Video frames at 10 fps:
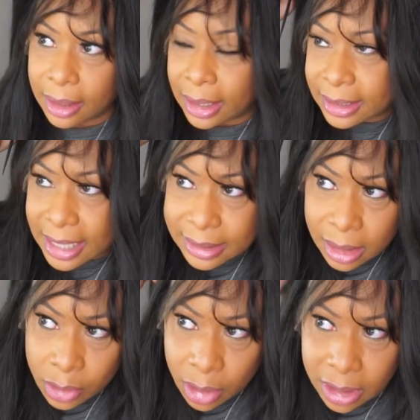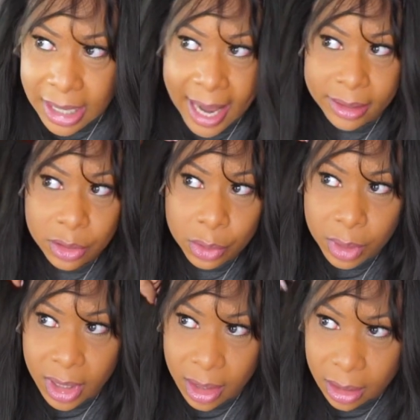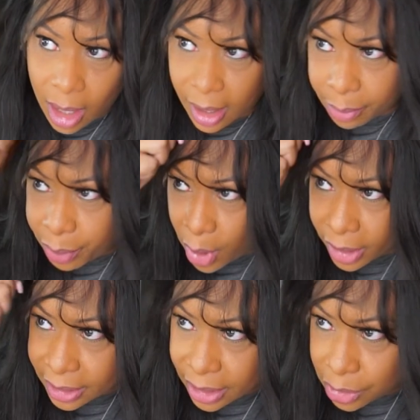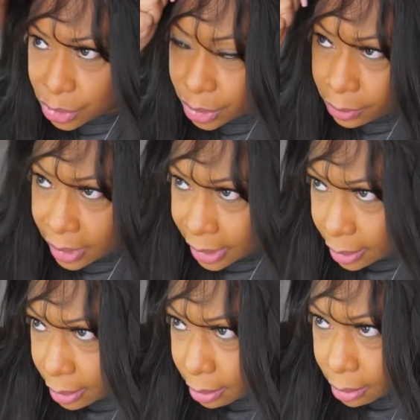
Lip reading: It doesn't look like you can part this unit.